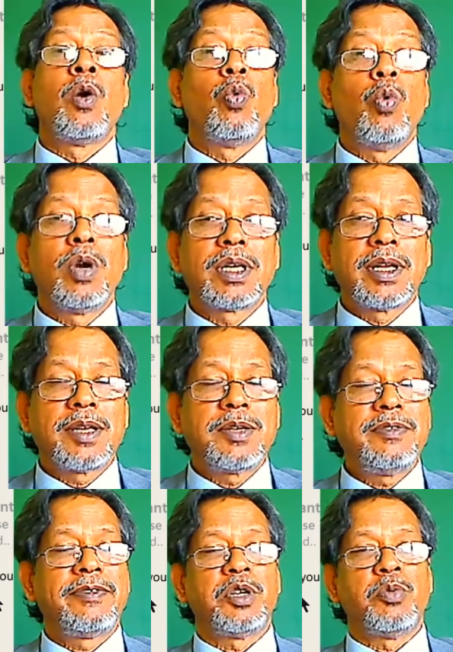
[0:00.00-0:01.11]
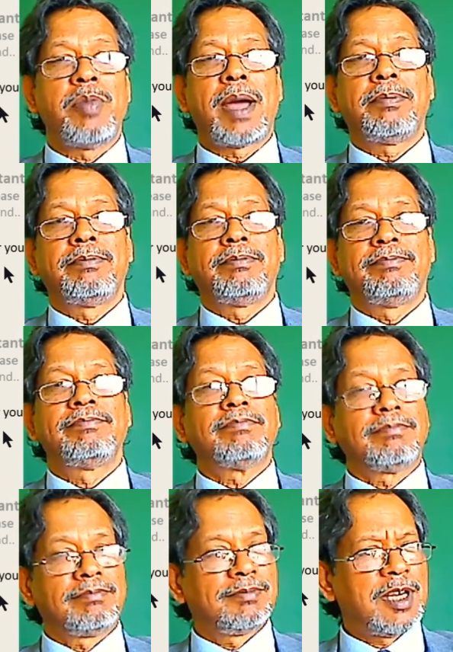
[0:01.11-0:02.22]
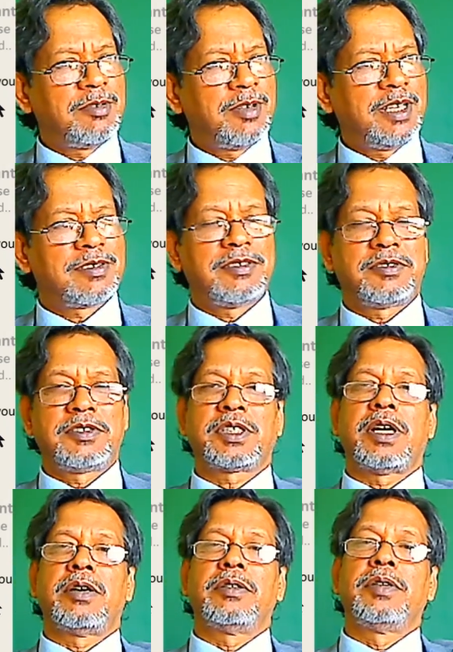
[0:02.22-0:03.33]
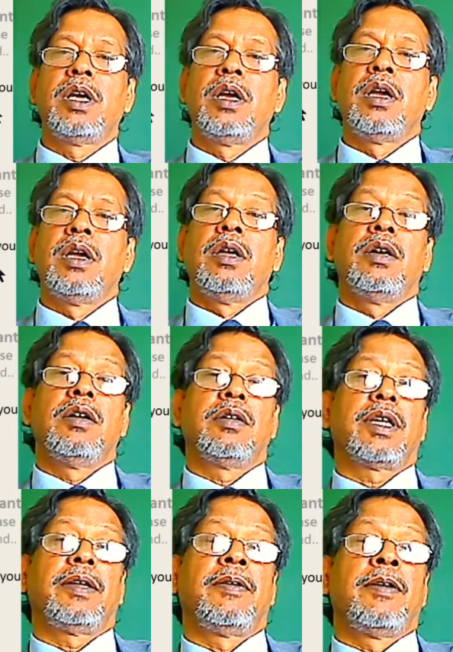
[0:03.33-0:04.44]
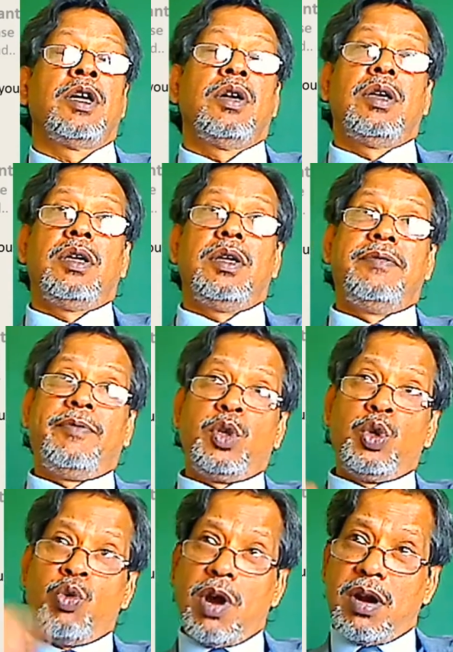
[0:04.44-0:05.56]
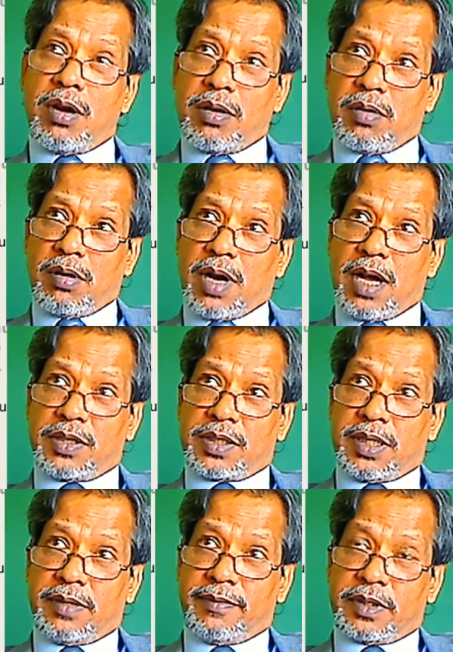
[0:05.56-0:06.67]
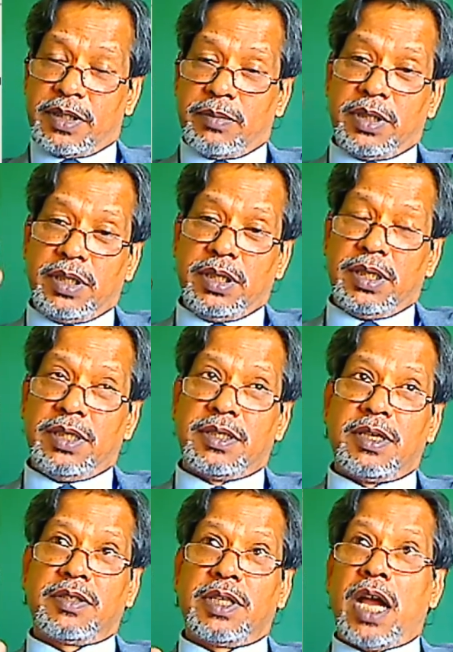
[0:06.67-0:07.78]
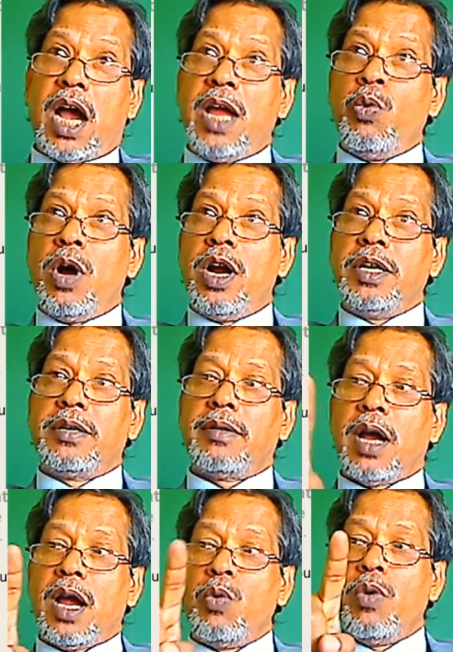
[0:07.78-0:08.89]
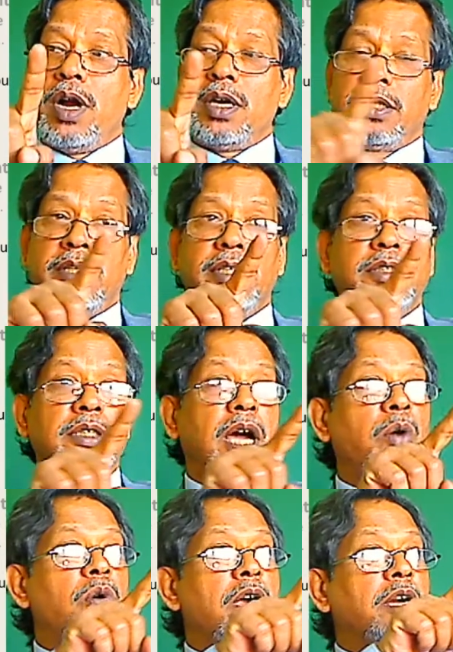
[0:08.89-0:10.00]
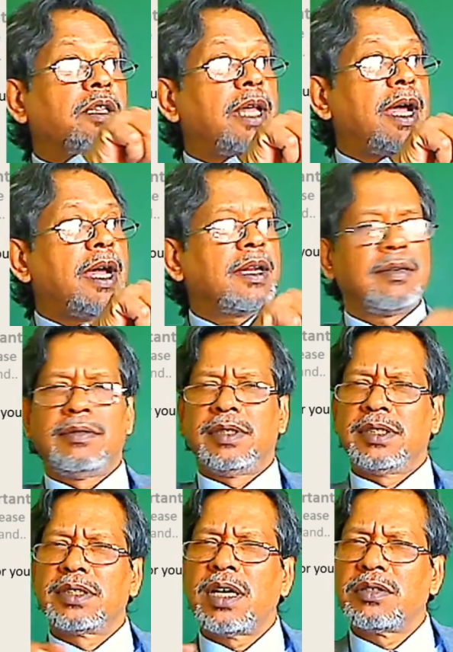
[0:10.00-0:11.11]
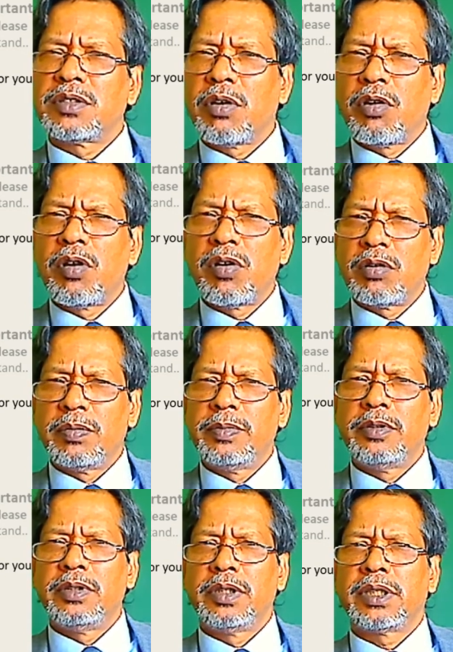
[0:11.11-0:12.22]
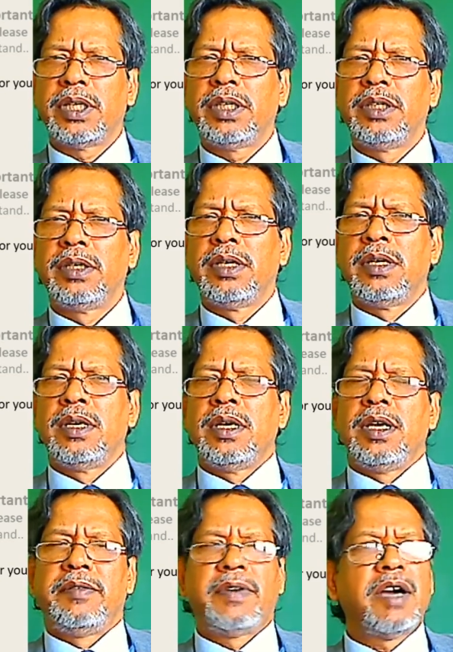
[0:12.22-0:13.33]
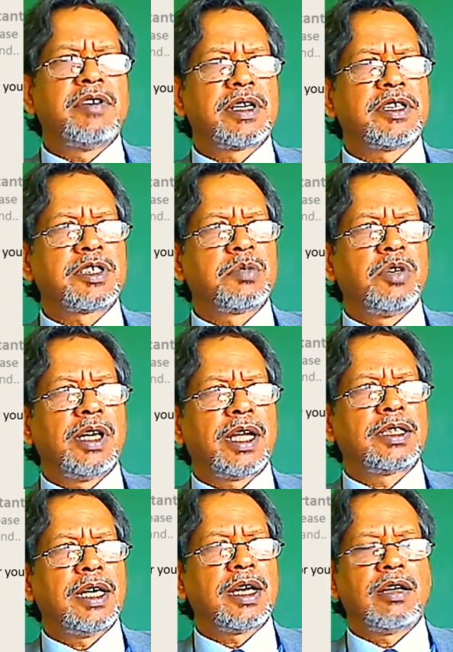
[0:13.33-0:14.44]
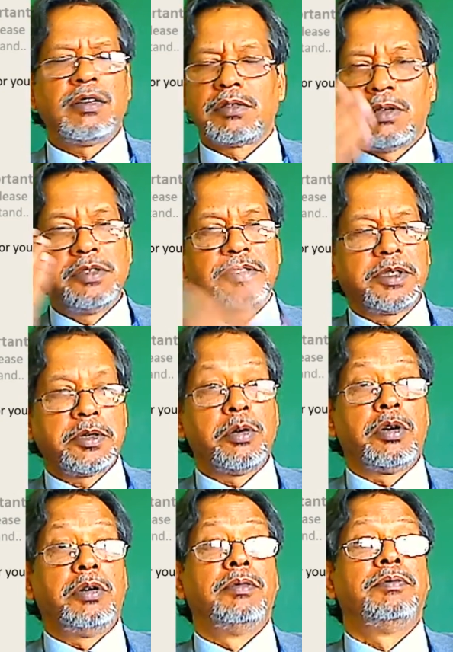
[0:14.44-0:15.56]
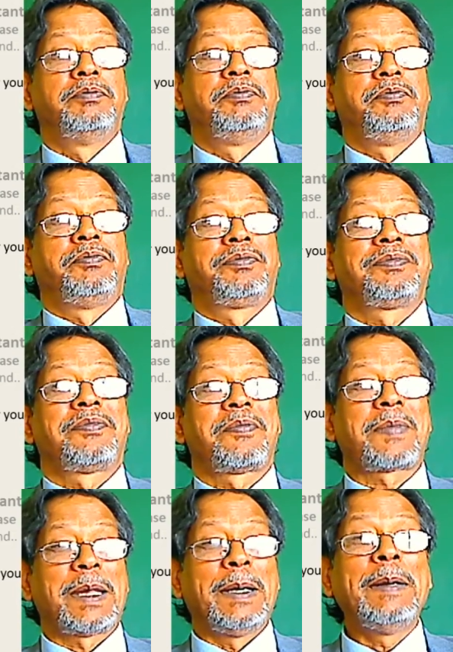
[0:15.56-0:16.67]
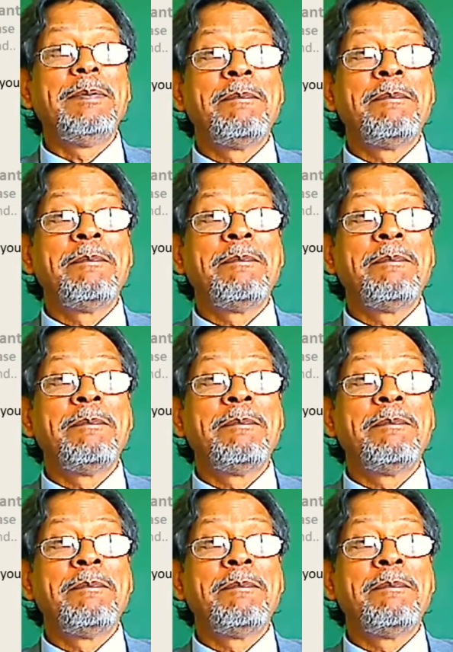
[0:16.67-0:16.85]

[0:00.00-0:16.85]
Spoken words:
What can I do for you, ma'am? How nice does it sound? Okay. If you are asking for something, instead of saying, I want this, I want that, this sounds horrible, okay? If I have a customer like that, I'll close the door, okay?